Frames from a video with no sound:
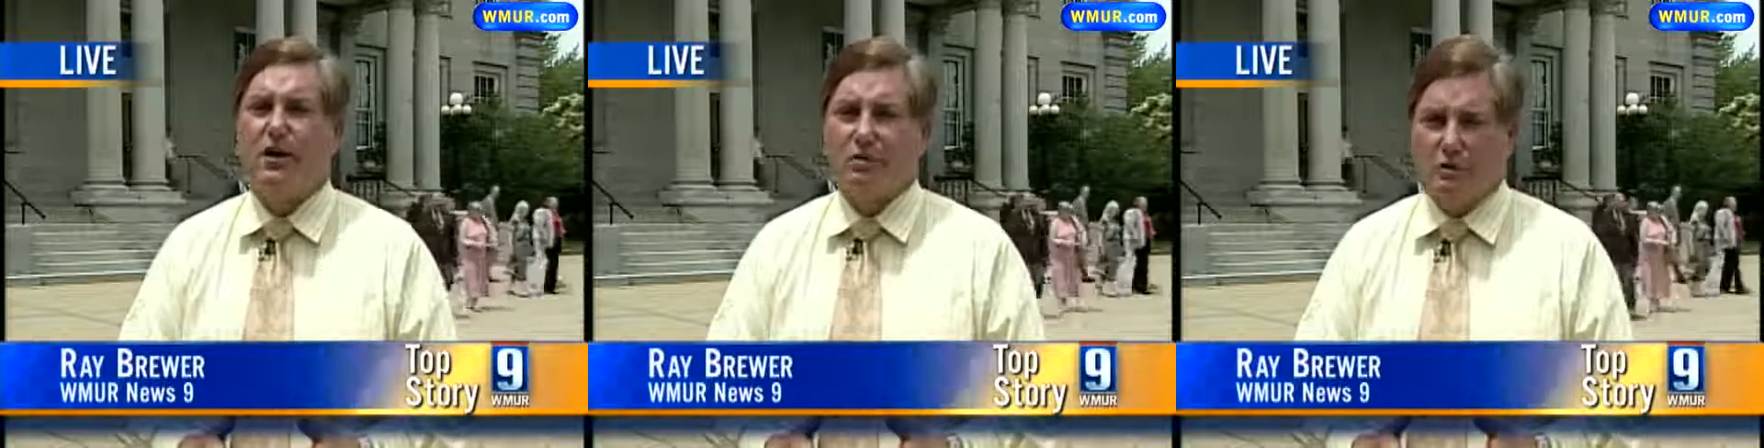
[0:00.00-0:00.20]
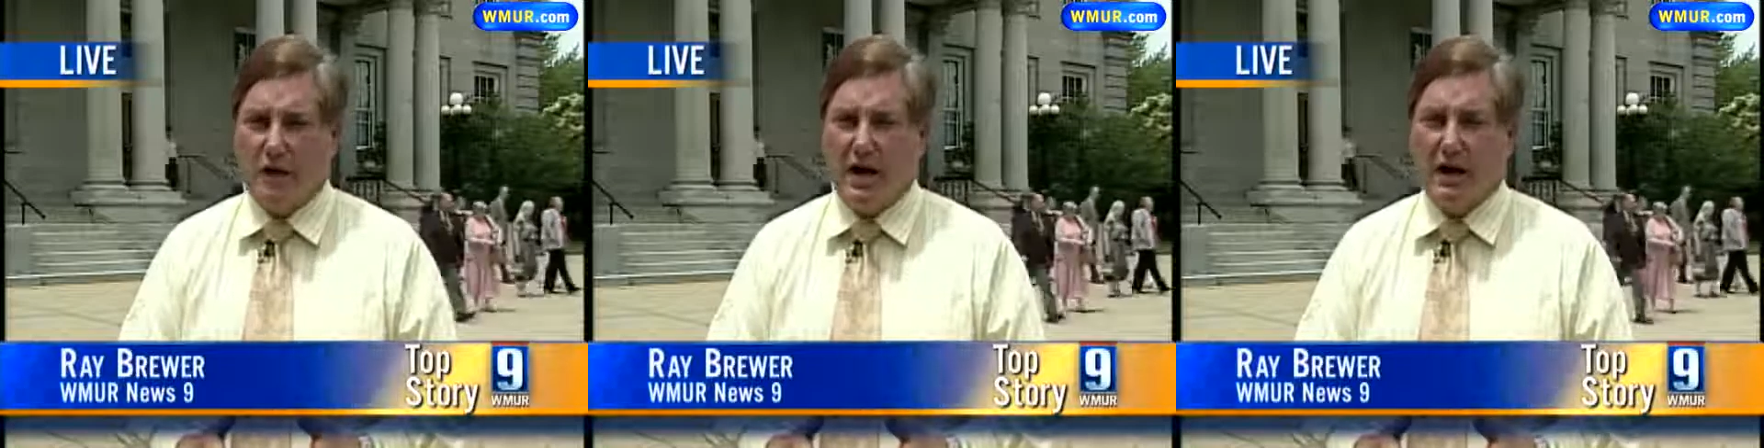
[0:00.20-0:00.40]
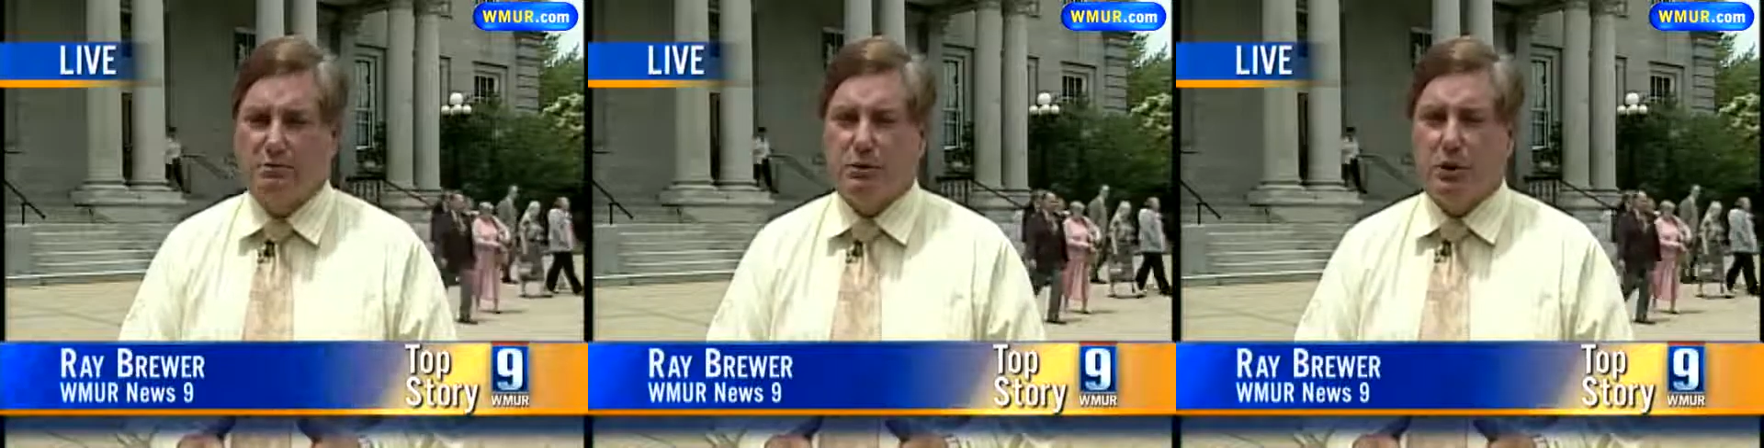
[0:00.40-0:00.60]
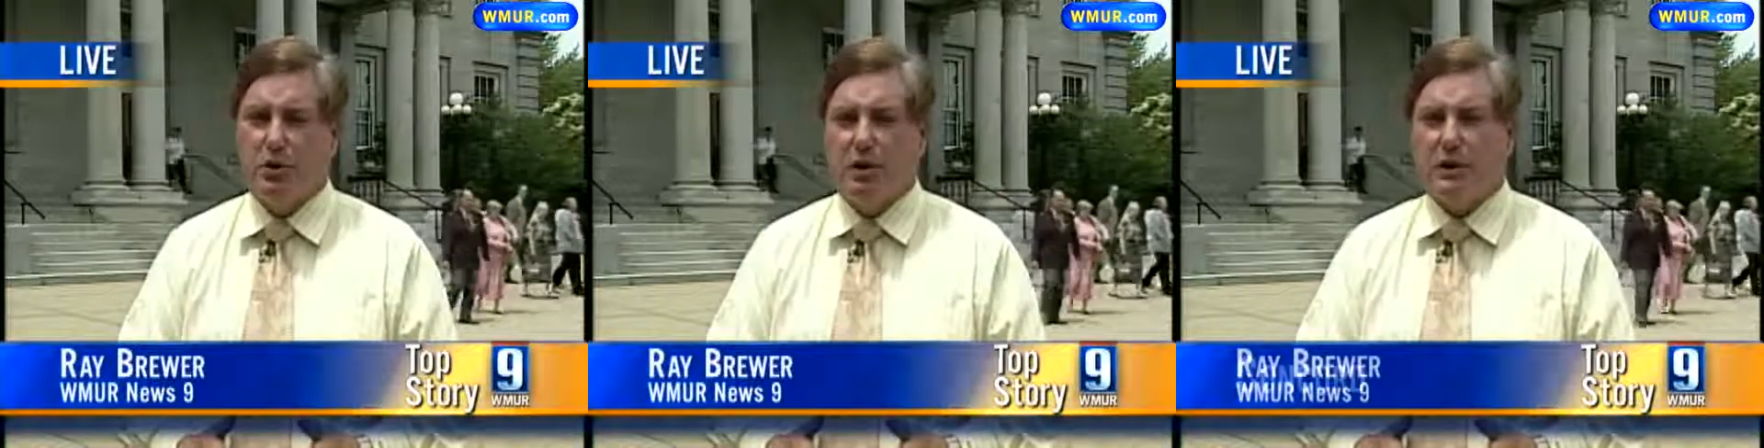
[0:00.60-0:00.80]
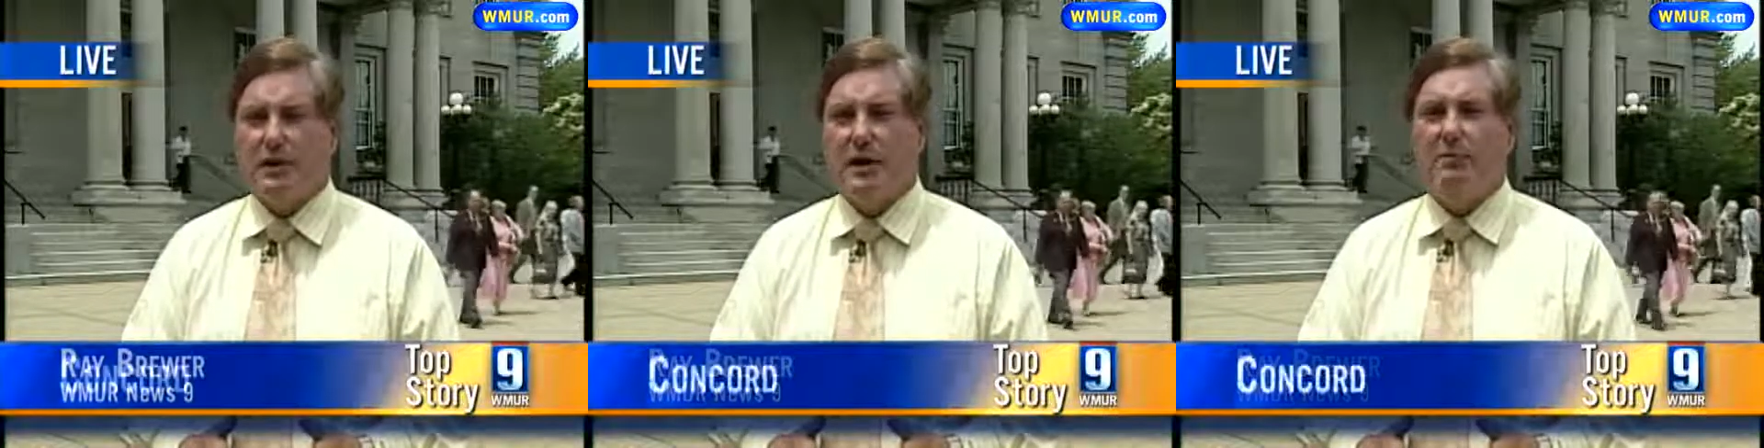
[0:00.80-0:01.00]
Ray
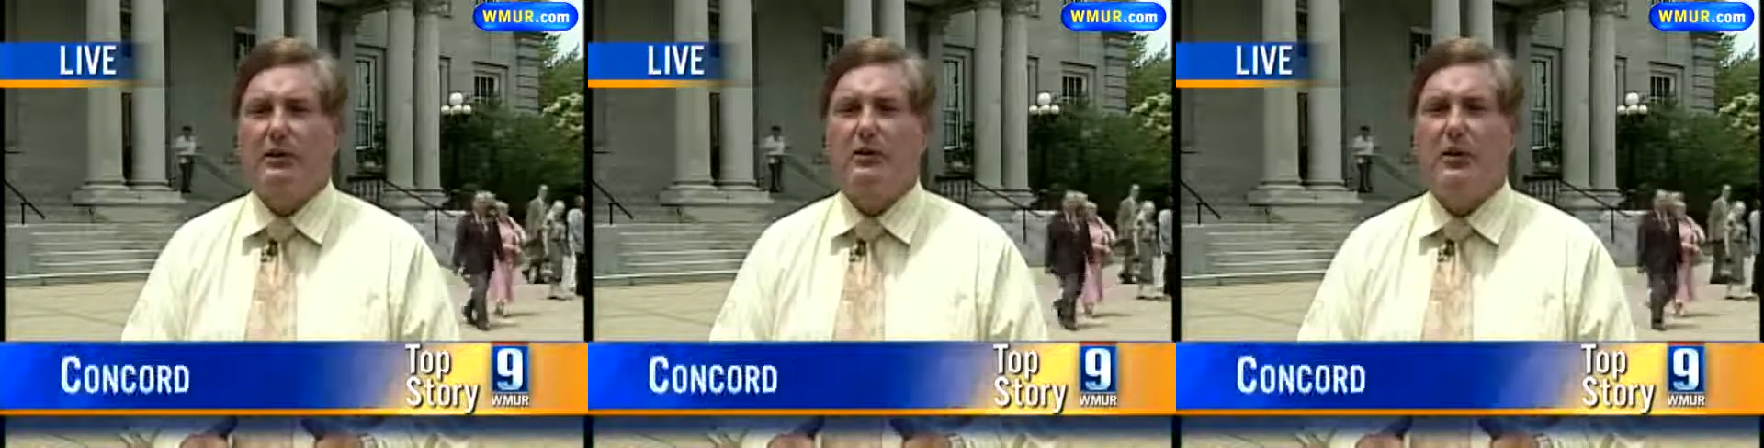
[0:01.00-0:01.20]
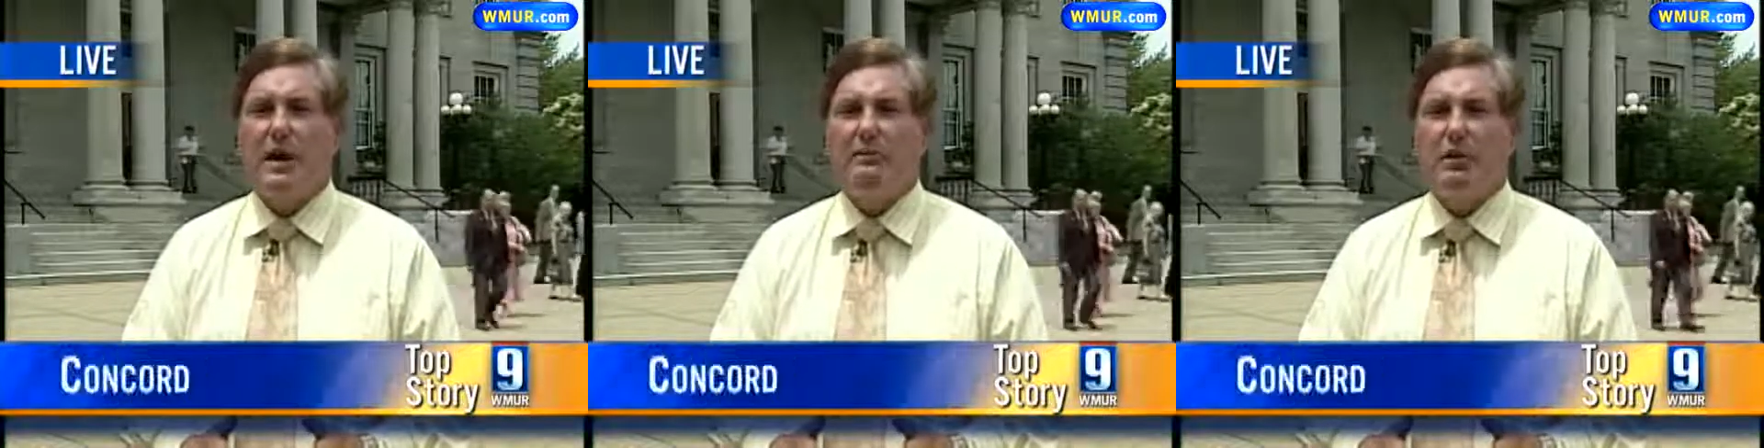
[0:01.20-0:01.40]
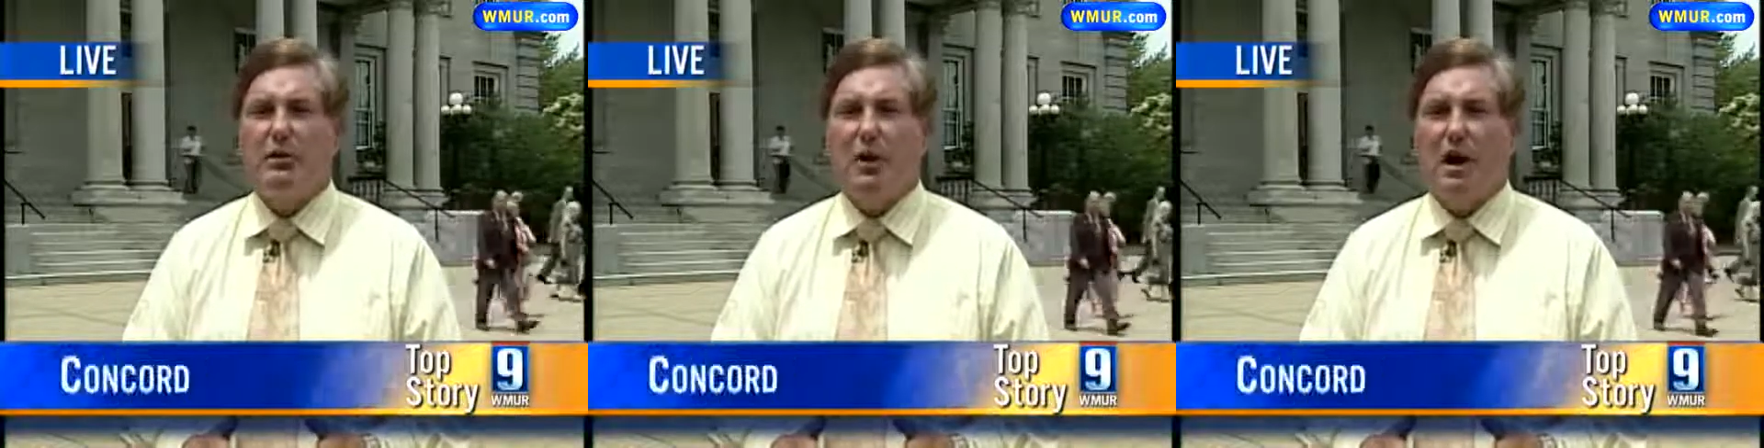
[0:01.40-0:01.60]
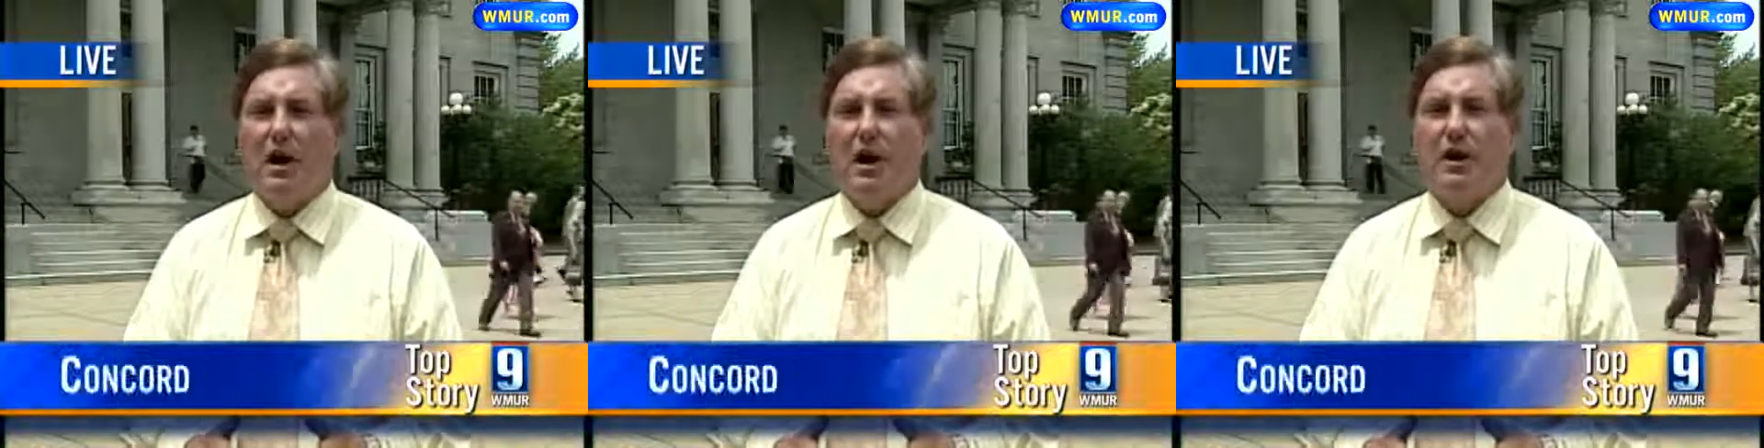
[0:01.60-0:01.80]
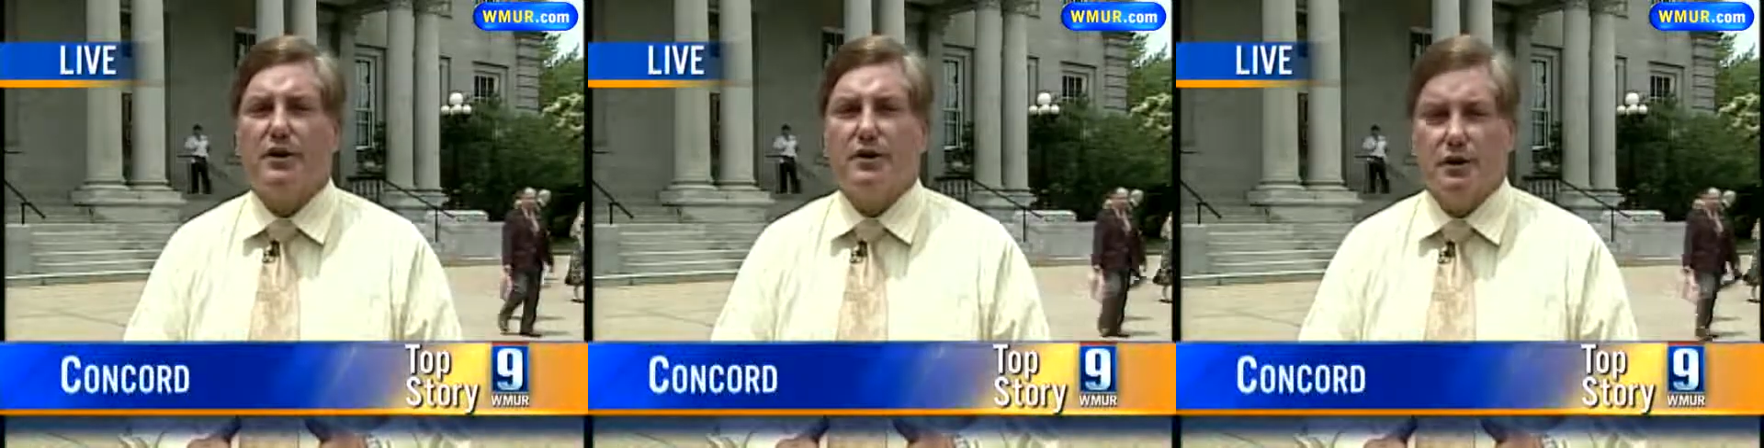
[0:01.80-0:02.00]
Brewer,
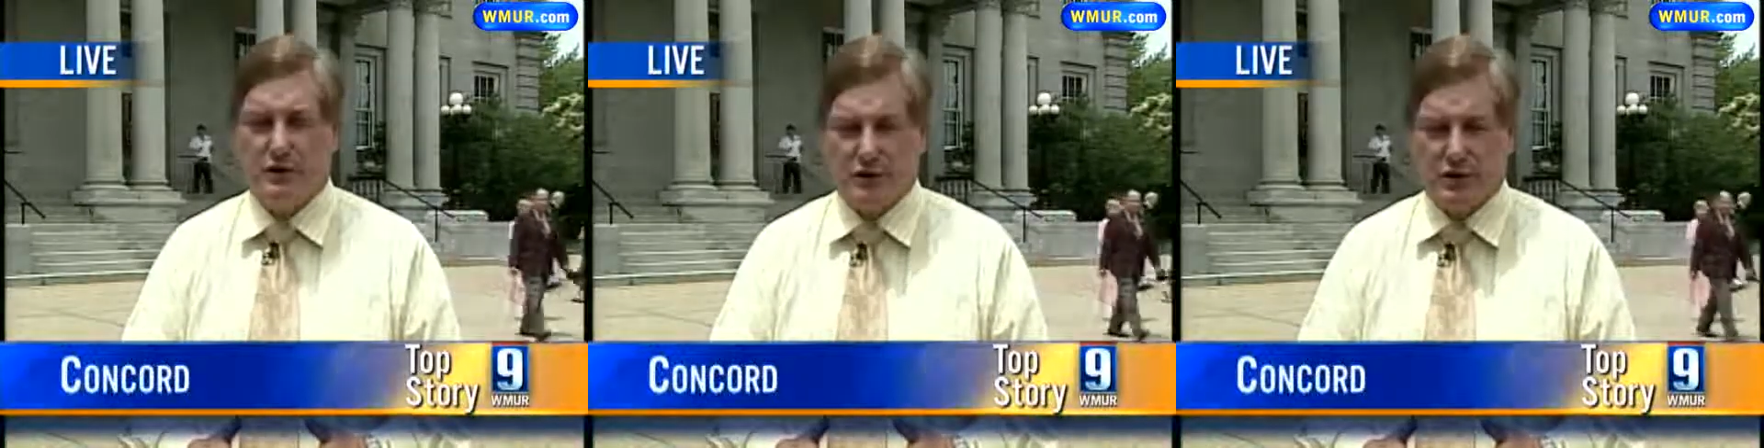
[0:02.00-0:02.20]
WMUR News